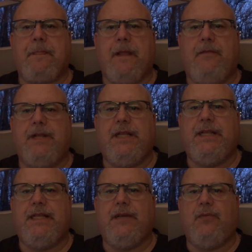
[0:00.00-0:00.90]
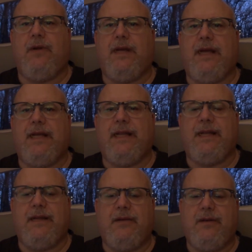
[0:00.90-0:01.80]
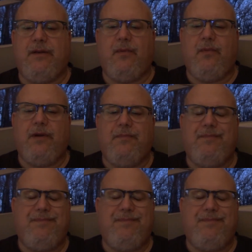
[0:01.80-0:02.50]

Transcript: I really didn't want to. I didn't don't want to.